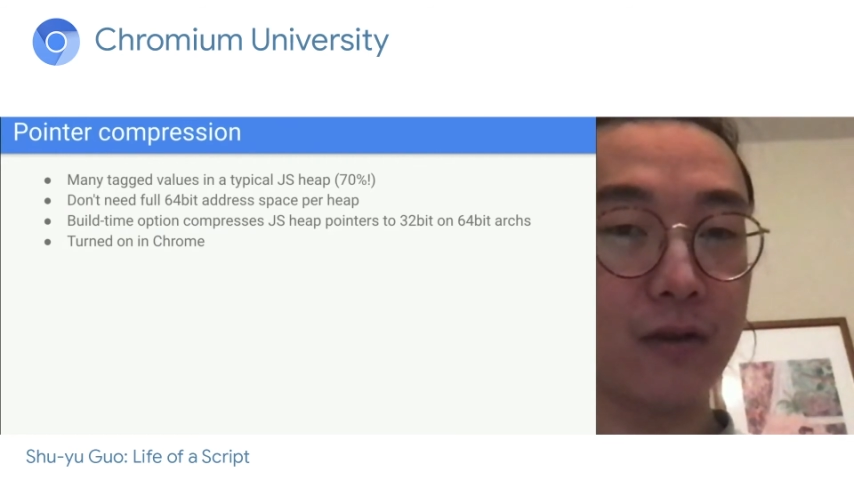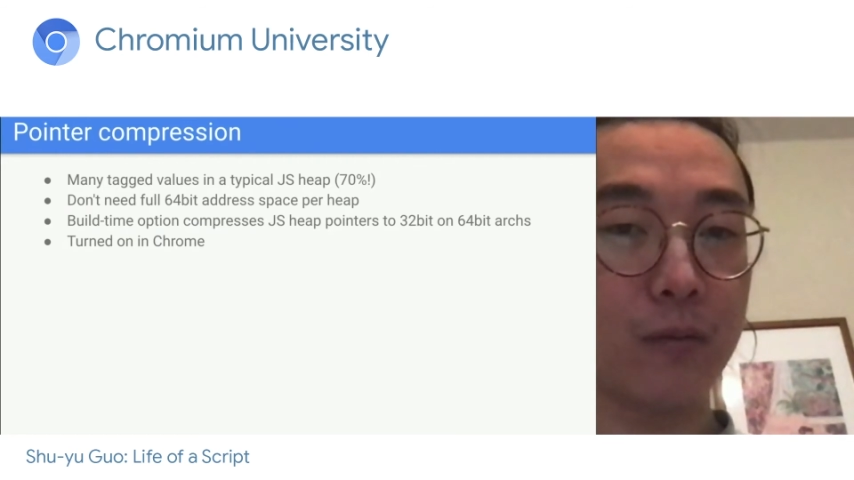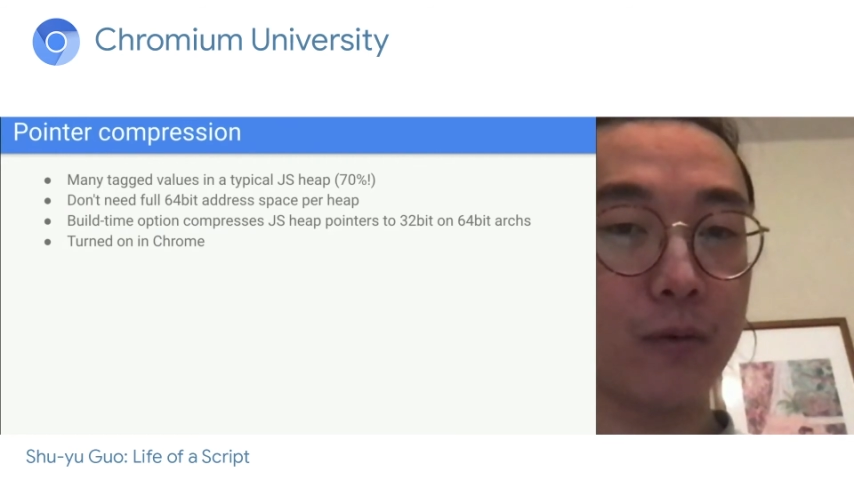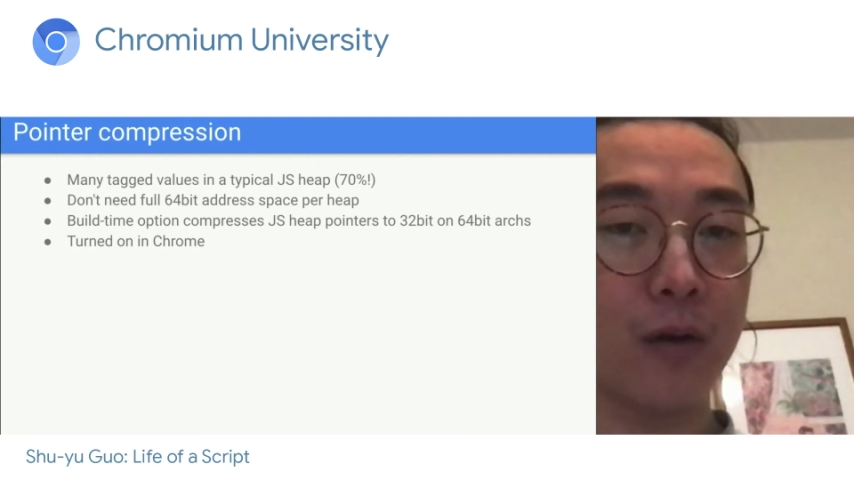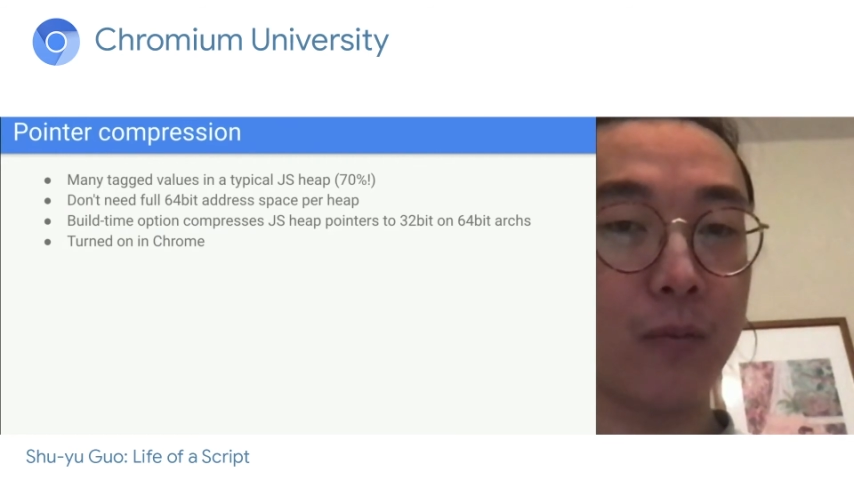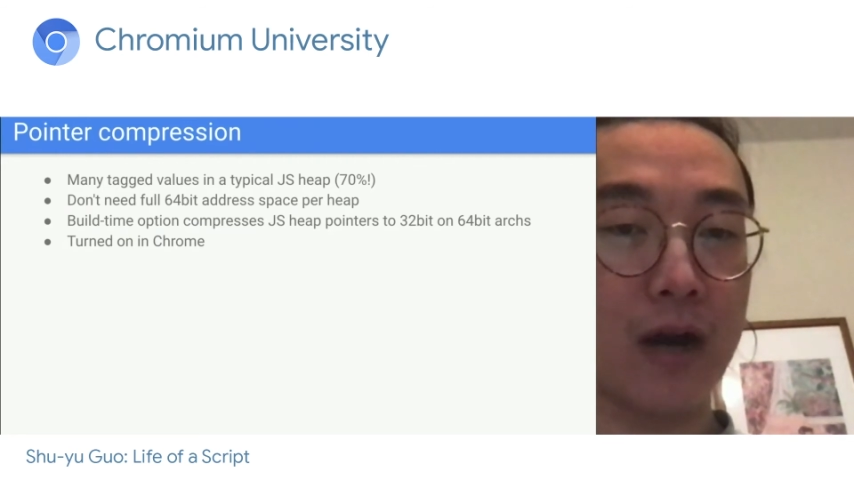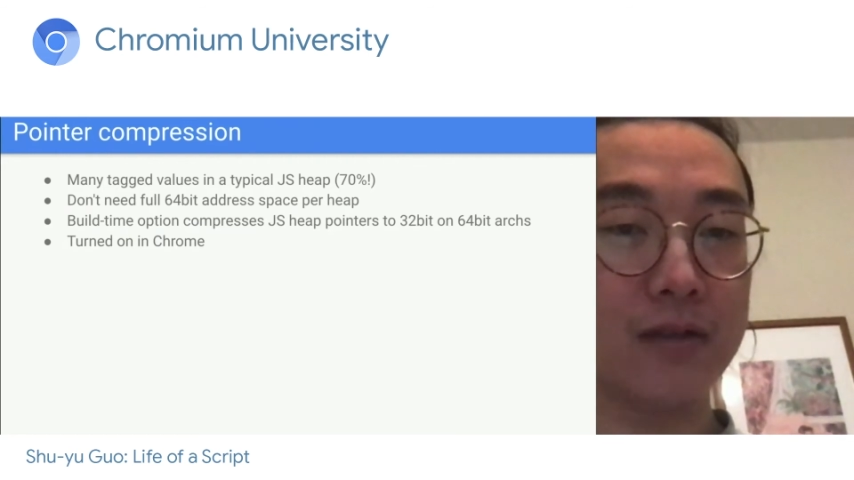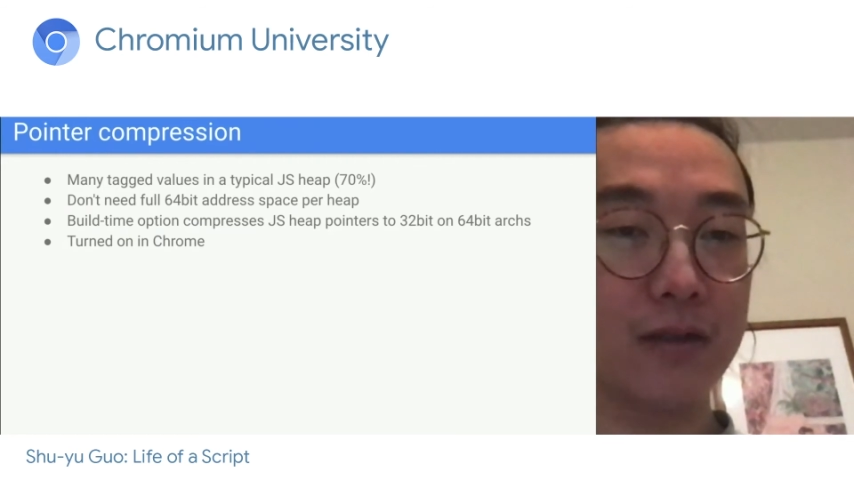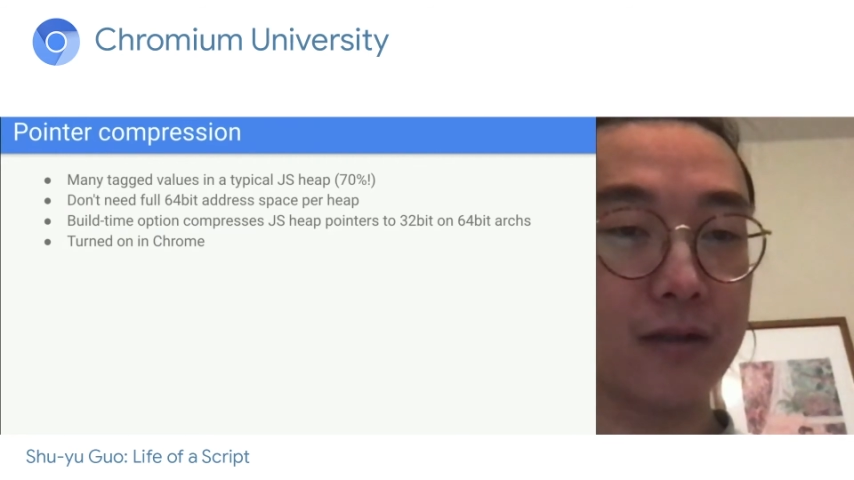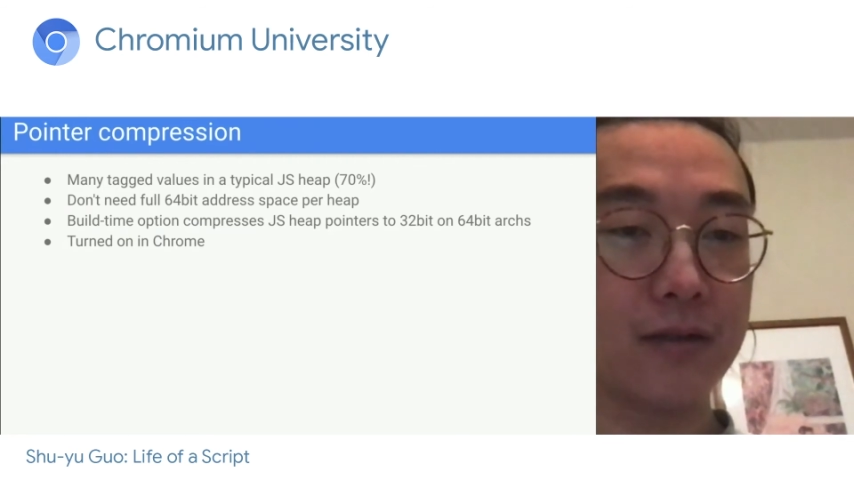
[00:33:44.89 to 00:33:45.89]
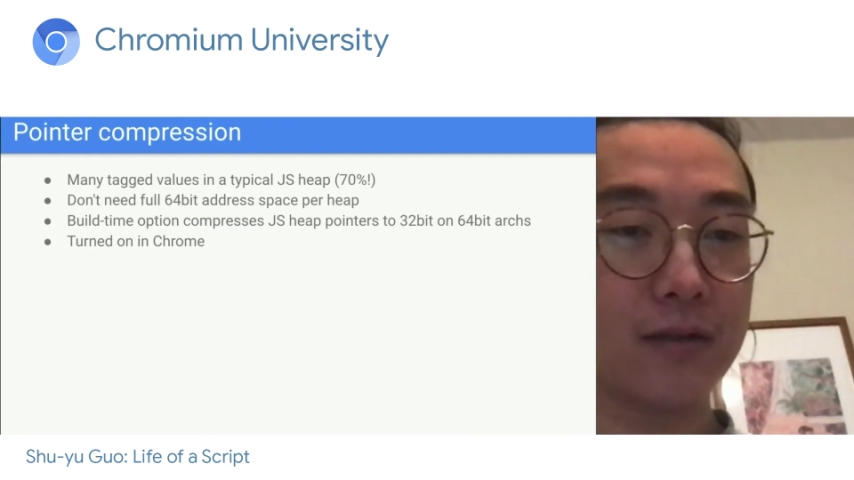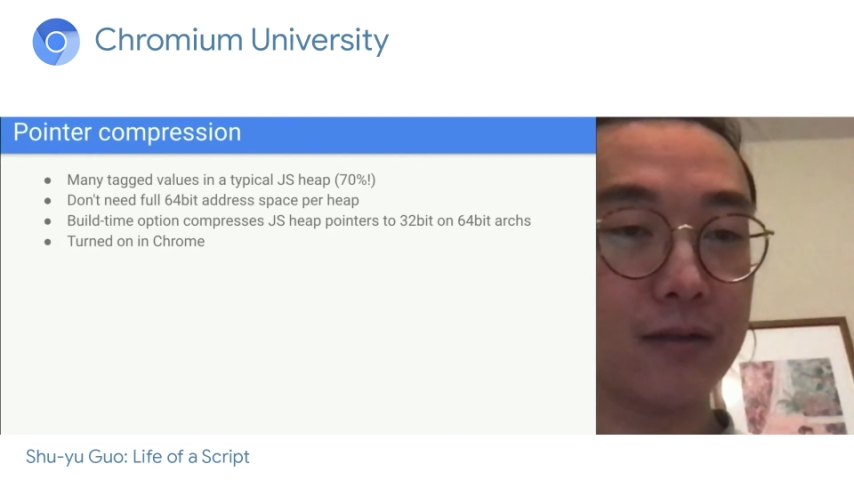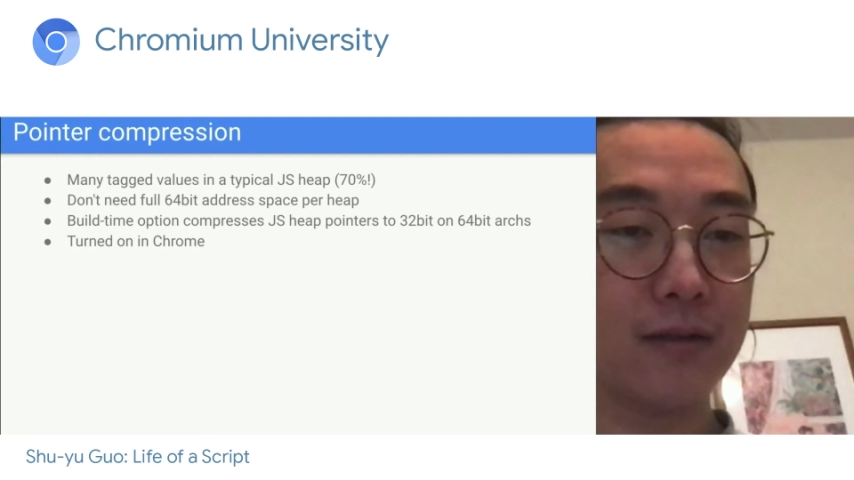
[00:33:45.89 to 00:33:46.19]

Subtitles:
per process.